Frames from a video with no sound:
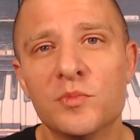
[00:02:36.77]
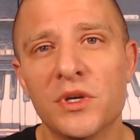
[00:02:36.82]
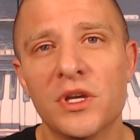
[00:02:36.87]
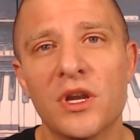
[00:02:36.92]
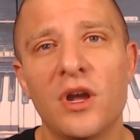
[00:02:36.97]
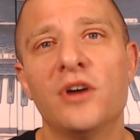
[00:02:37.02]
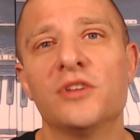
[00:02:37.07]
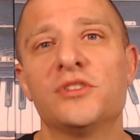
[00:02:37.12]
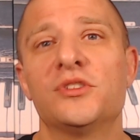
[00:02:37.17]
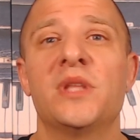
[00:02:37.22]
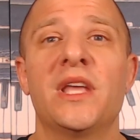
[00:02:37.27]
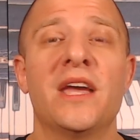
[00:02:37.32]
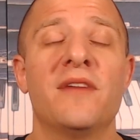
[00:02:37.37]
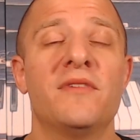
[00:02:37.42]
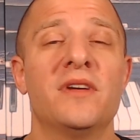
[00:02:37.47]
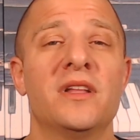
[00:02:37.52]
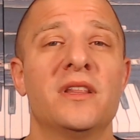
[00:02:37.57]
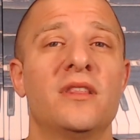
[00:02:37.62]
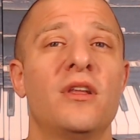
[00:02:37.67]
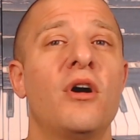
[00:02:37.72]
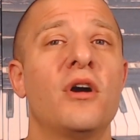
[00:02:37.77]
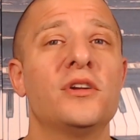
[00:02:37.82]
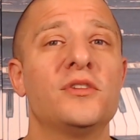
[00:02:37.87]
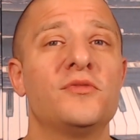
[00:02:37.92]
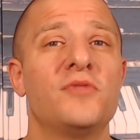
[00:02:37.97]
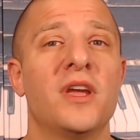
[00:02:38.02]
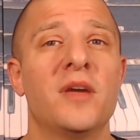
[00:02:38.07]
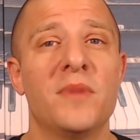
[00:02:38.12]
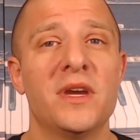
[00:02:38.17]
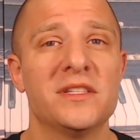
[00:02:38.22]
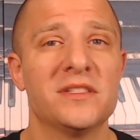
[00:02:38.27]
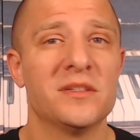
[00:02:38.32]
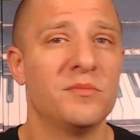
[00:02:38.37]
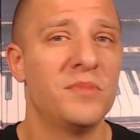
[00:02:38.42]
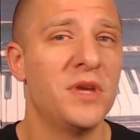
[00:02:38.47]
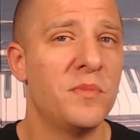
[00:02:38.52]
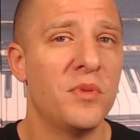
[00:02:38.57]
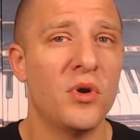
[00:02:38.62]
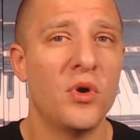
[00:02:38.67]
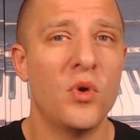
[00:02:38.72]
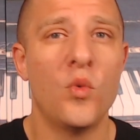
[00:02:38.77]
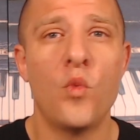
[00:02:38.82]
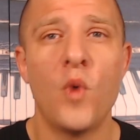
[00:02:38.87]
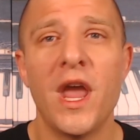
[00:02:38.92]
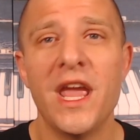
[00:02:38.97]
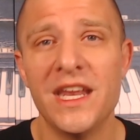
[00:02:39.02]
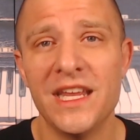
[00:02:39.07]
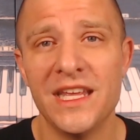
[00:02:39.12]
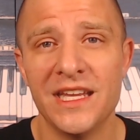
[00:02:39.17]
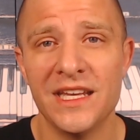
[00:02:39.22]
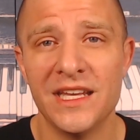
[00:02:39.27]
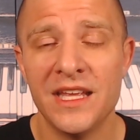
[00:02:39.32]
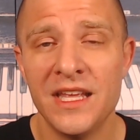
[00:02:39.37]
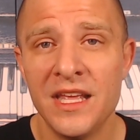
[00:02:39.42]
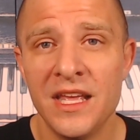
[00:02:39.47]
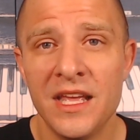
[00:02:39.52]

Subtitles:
but also they have a large fan base and people awaiting